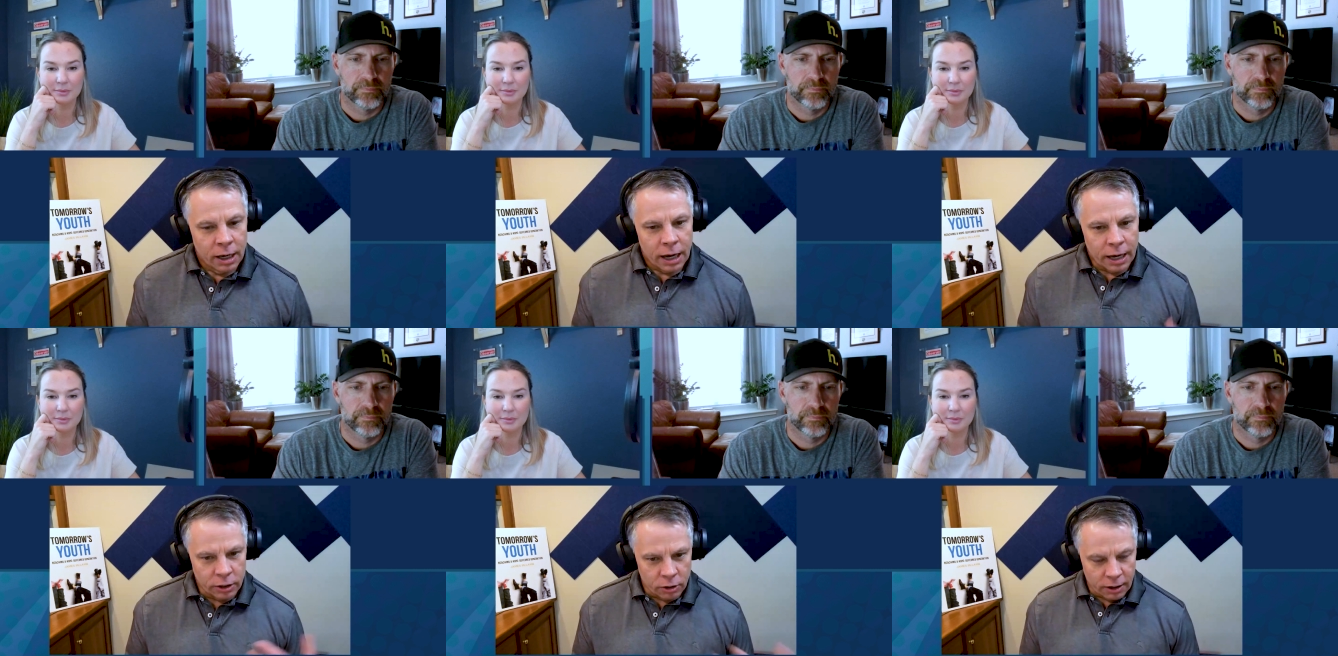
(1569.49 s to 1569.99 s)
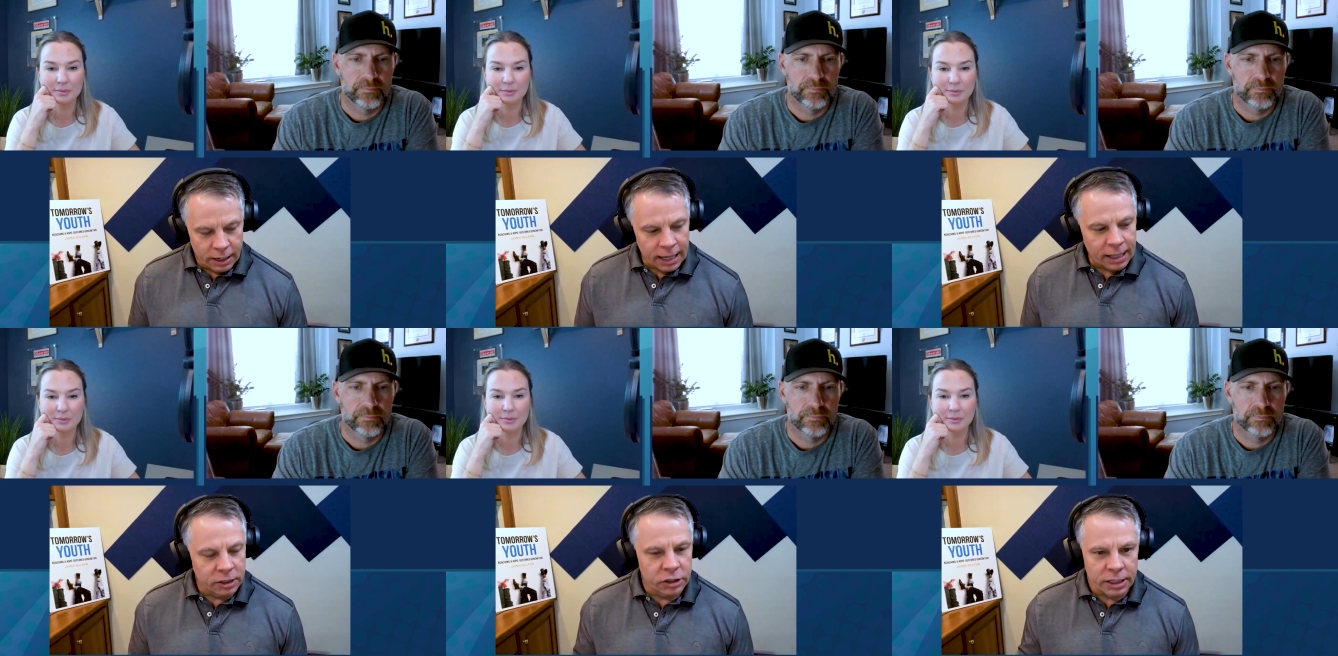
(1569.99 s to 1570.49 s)
Speaker 1: And their
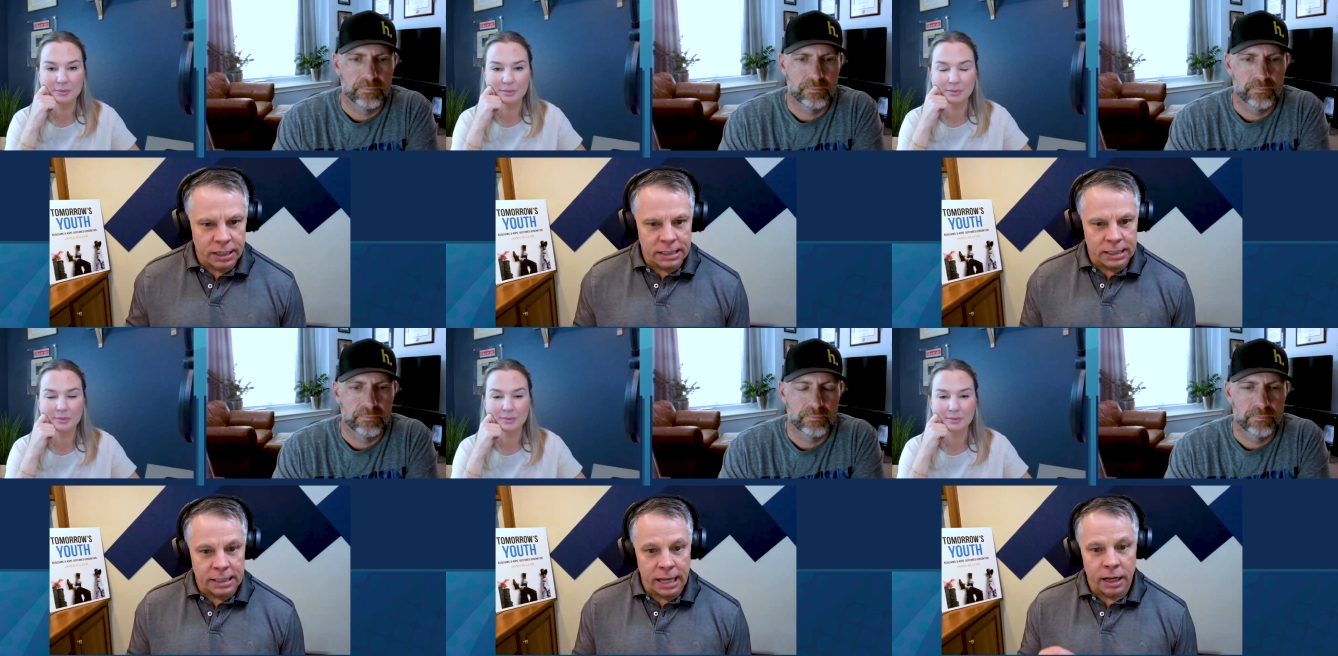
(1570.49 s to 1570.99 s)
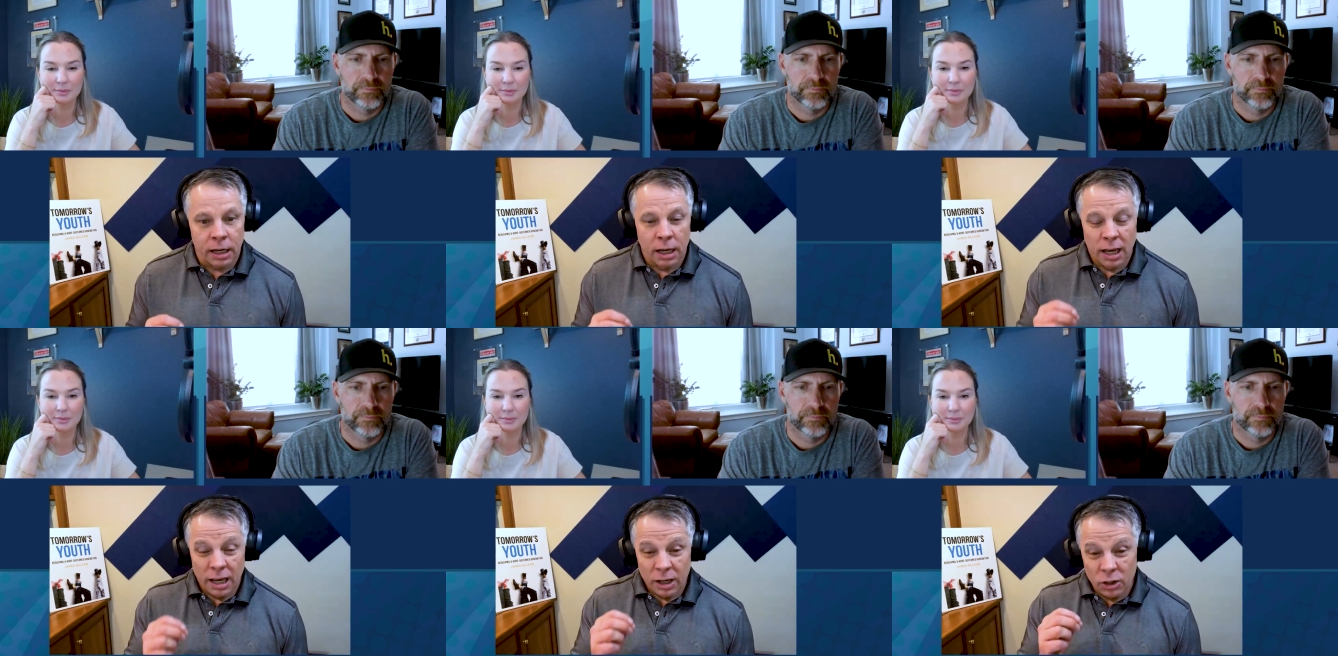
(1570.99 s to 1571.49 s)
analogy is, is that
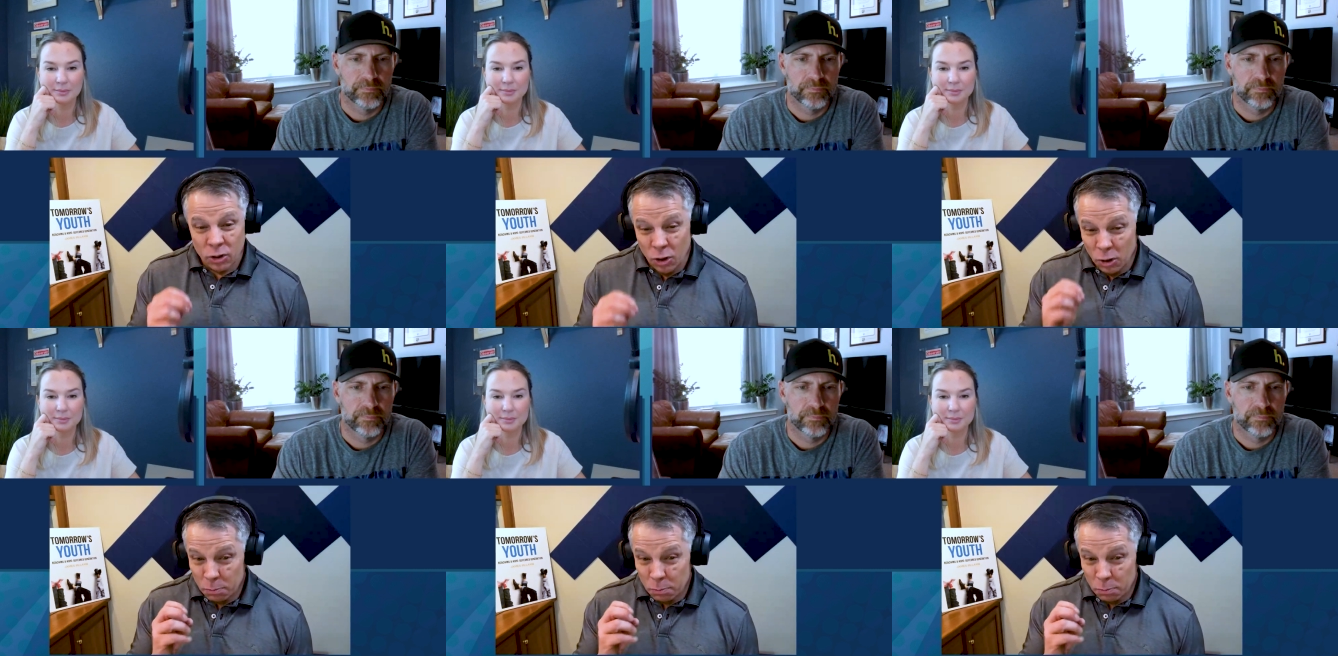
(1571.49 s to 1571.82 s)
youth